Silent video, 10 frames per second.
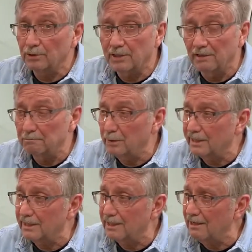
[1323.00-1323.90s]
come pick
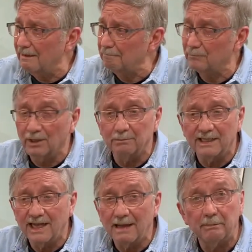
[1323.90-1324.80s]
it up, and they'll be
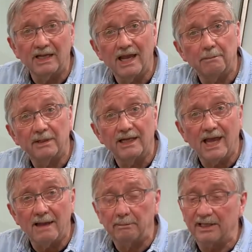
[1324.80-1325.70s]
happy, happy,
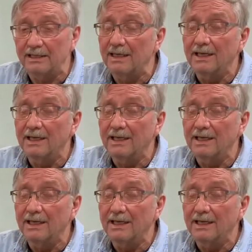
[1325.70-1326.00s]
happy.